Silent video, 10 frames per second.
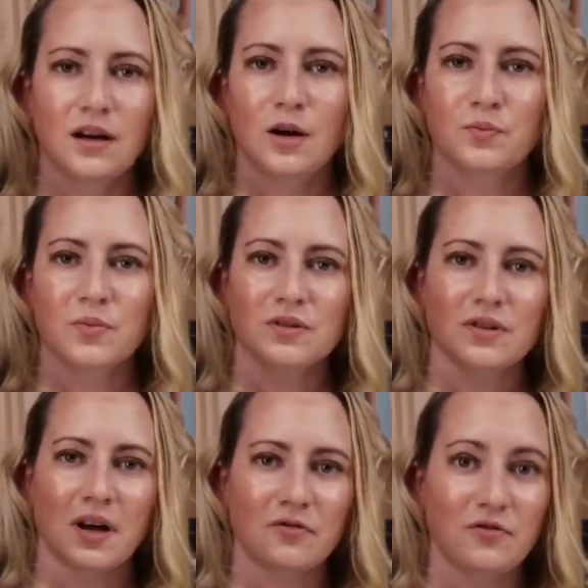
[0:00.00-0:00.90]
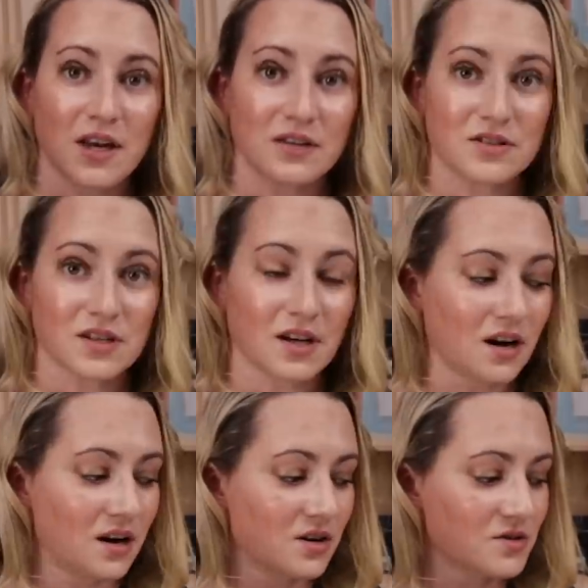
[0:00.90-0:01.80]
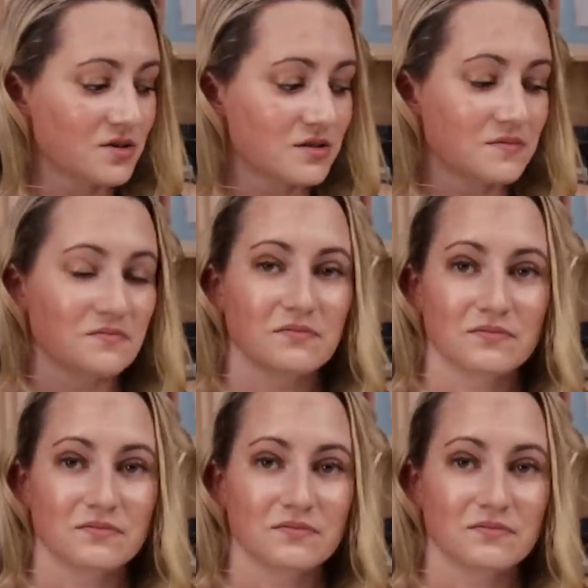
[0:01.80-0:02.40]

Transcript: help fade scars.